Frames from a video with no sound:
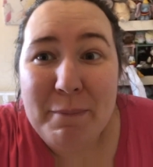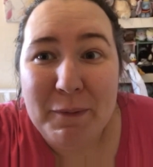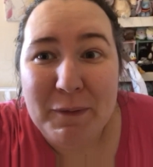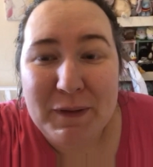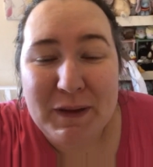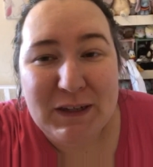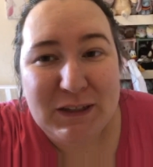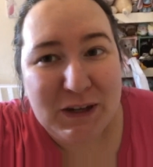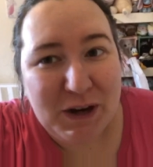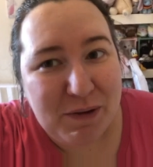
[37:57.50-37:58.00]

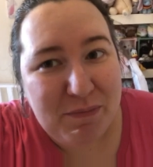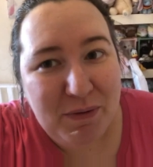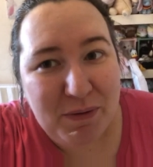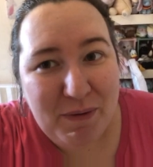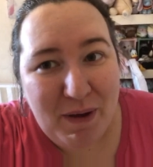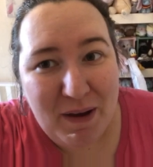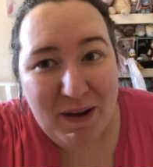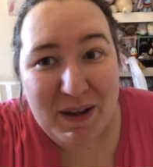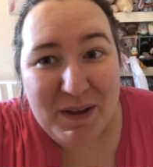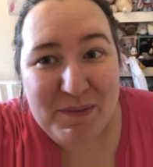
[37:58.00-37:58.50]
But they showed
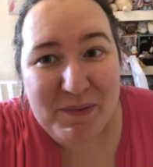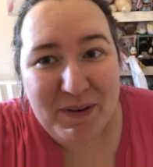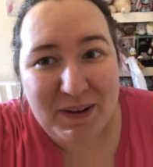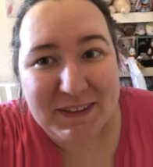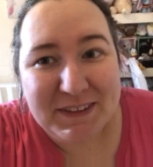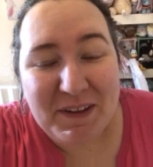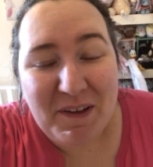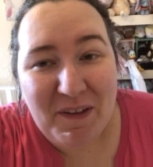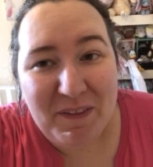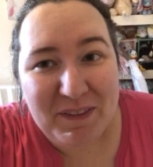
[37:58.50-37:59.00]
me where he
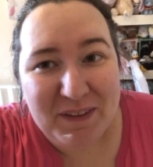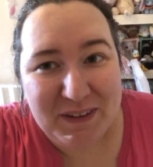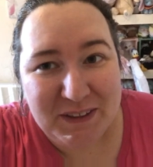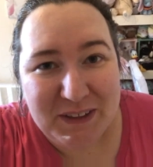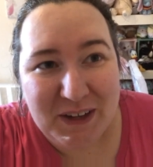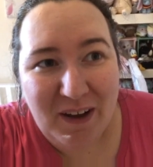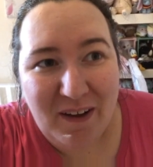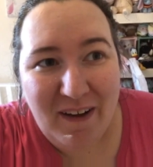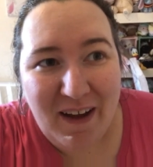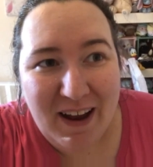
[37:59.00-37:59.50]
was on the
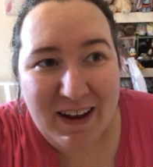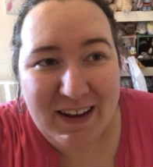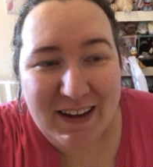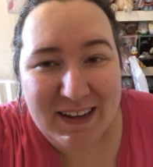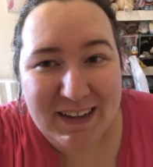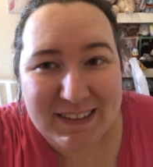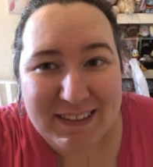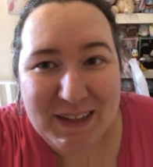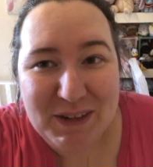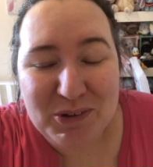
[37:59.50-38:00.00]
chart and
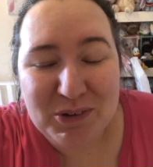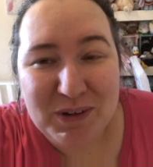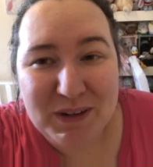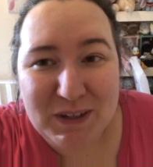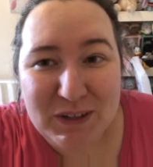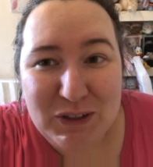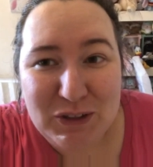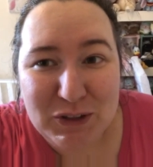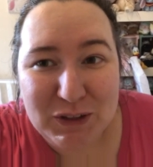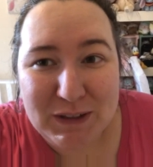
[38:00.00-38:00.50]
he is
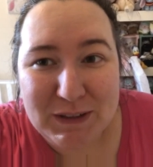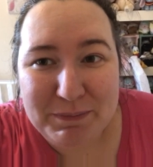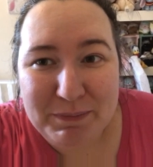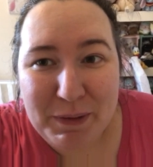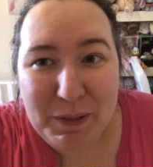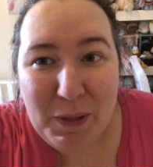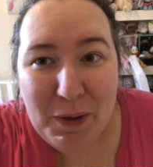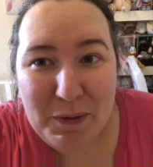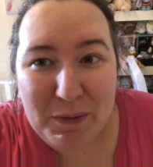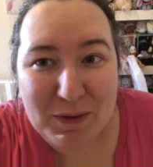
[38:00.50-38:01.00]
literally
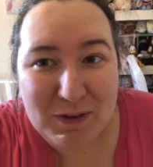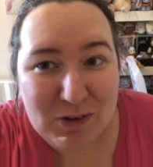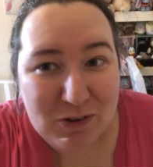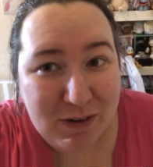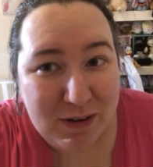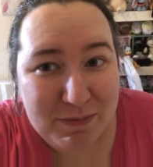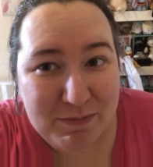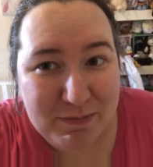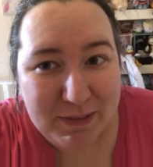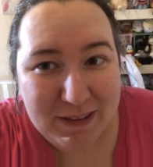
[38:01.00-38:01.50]
just below the
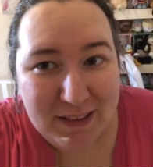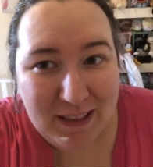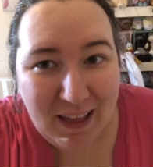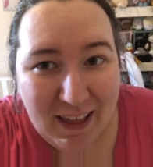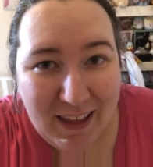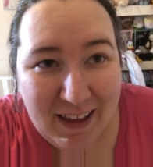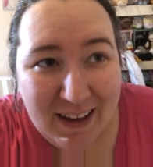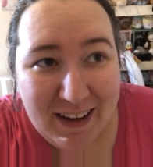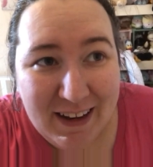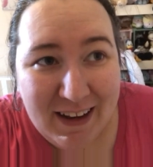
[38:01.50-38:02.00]
treatment
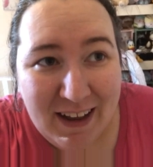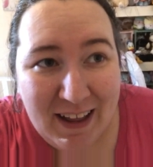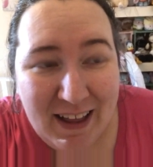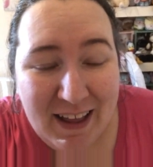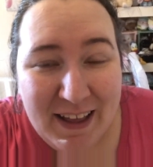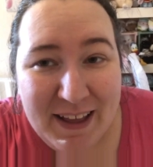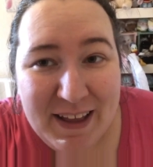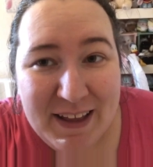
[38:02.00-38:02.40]
line.